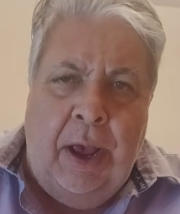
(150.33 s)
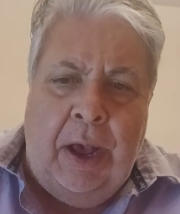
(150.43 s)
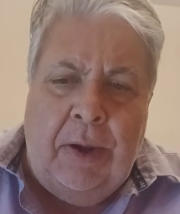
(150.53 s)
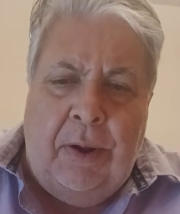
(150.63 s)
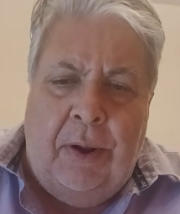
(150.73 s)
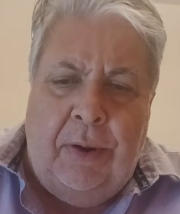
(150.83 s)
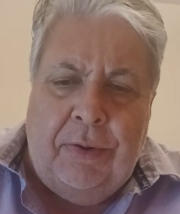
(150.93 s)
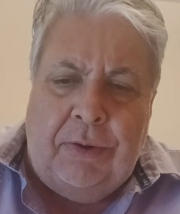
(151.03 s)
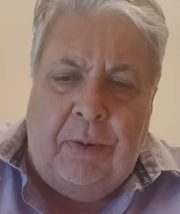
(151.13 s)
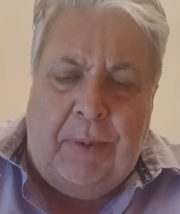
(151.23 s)
and
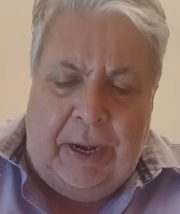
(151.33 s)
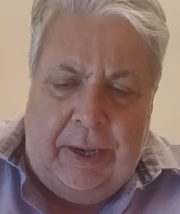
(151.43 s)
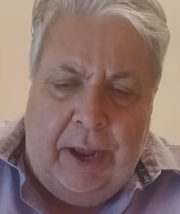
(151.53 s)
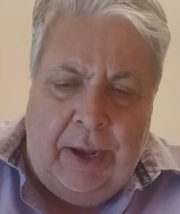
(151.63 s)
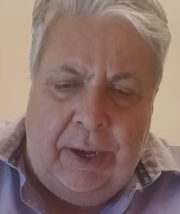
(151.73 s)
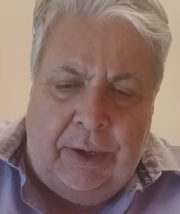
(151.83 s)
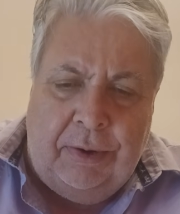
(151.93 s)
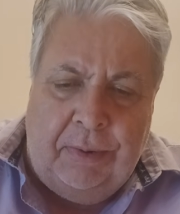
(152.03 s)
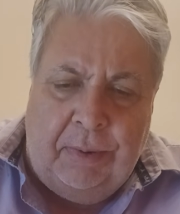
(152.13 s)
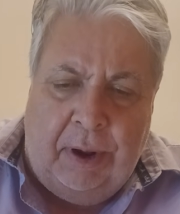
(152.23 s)
also by tying it
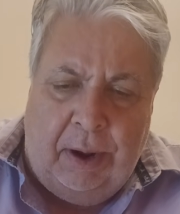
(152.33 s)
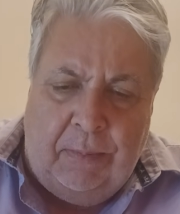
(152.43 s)
to